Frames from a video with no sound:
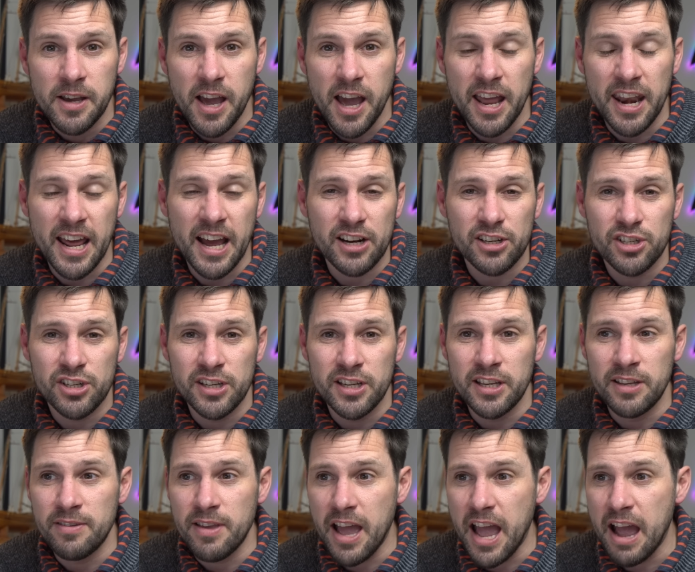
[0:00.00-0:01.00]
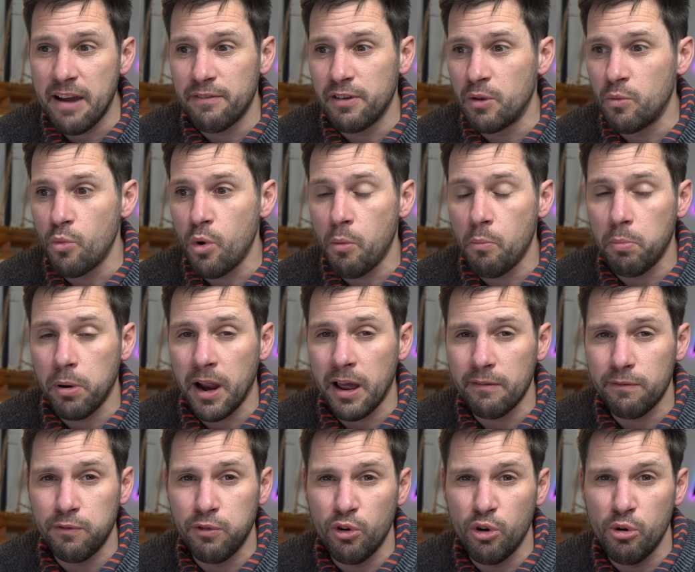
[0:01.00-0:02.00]
and actually having one
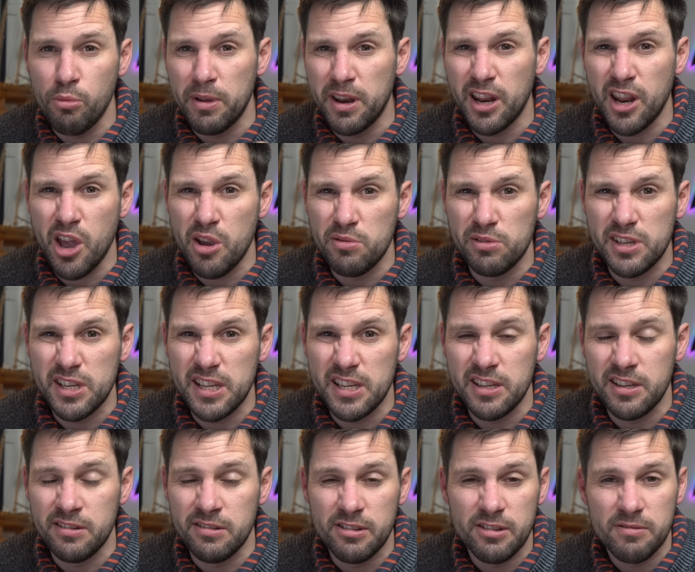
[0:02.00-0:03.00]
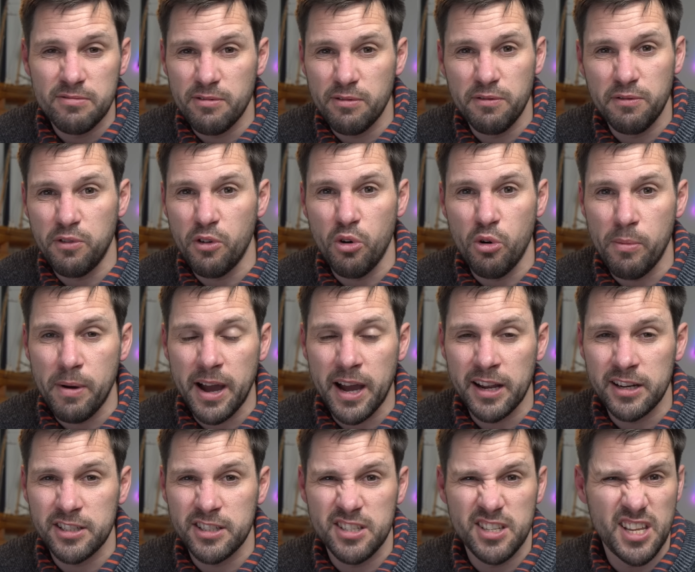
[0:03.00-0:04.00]
platform in an OD
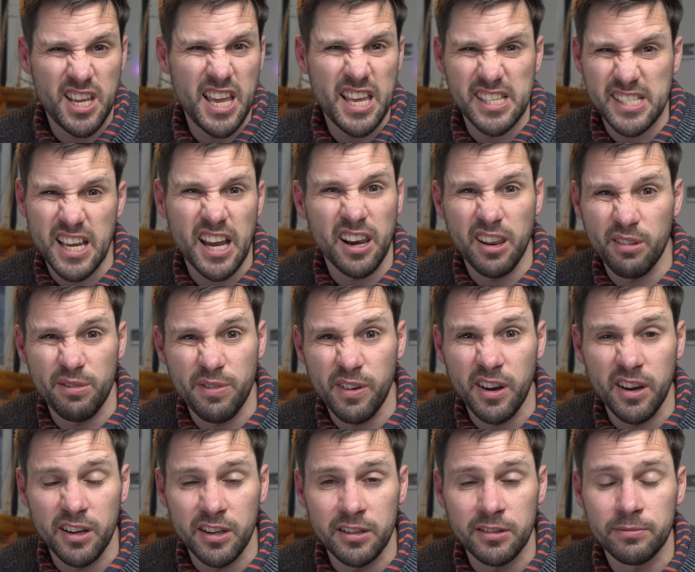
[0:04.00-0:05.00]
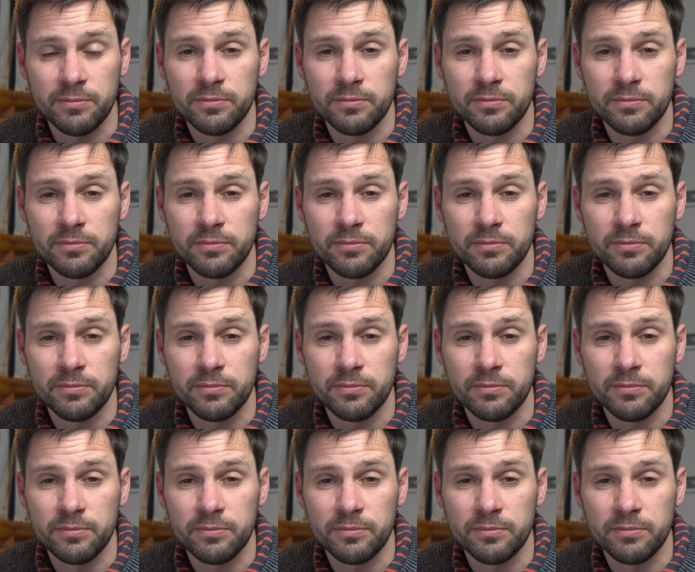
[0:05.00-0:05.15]
format is kind of fine?